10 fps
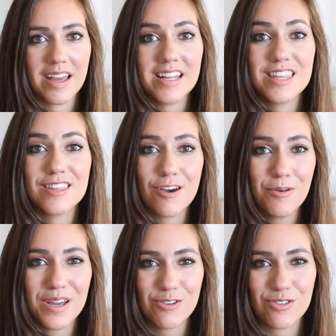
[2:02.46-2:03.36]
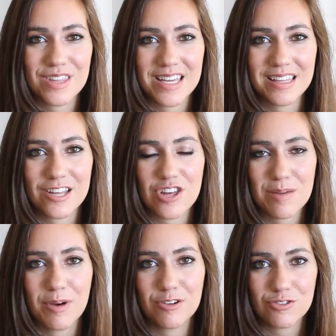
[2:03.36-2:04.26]
It's so interesting that J.
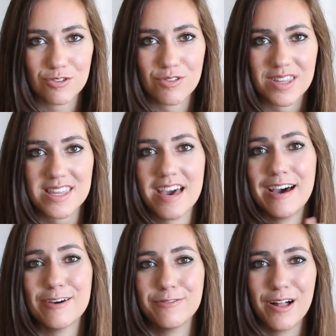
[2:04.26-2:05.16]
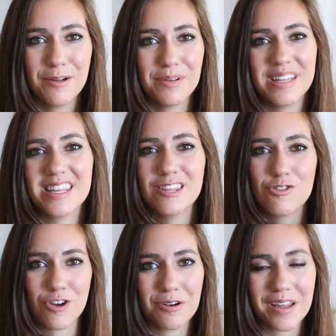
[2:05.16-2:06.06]
Martin Troost followed this
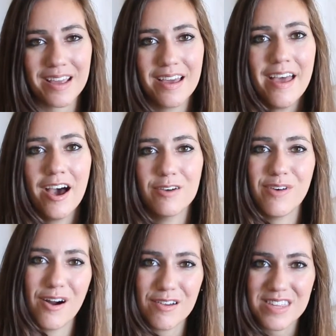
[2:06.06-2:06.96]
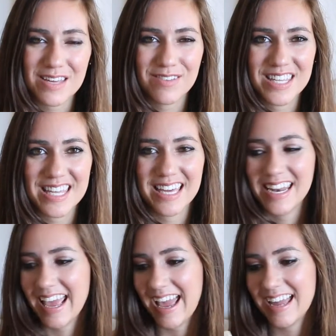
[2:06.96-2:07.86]
journey of R.L. Stevenson,
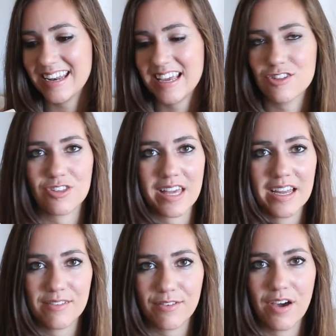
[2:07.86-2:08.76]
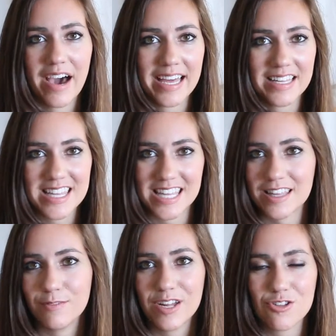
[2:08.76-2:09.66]
and it just kind of highlights his
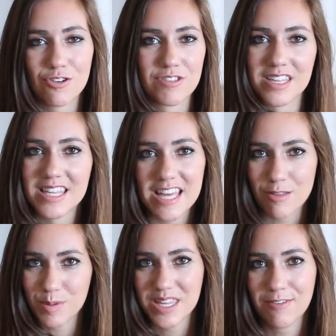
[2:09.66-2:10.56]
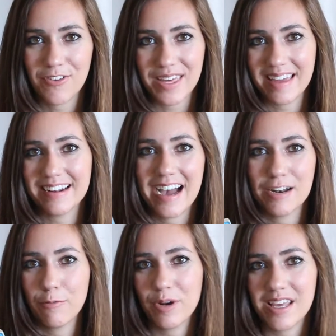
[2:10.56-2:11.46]
adventures in the South Pacific and
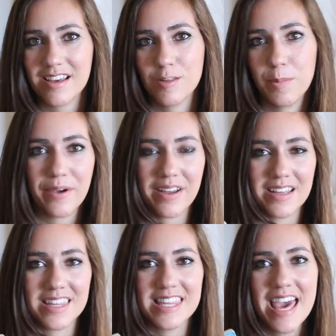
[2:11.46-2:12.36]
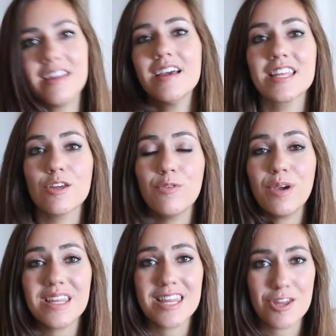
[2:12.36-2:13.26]
kind of what he experienced. So if you
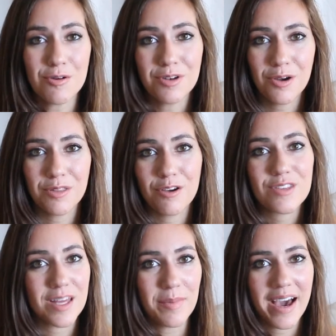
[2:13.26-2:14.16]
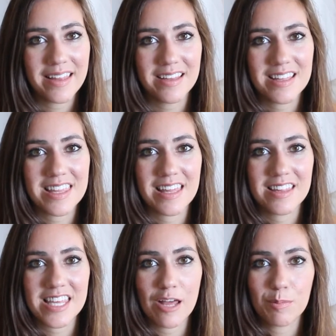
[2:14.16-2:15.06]
guys don't know, there are some islands in
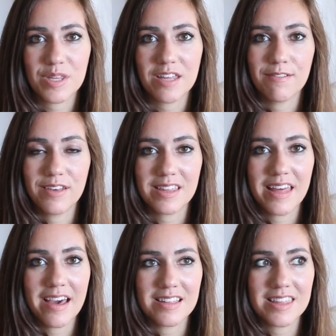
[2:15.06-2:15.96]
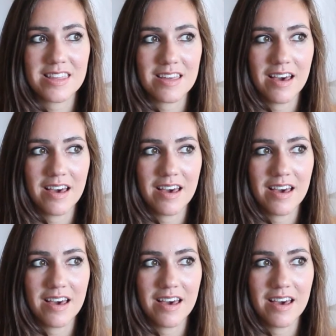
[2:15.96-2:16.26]
the South Pacific that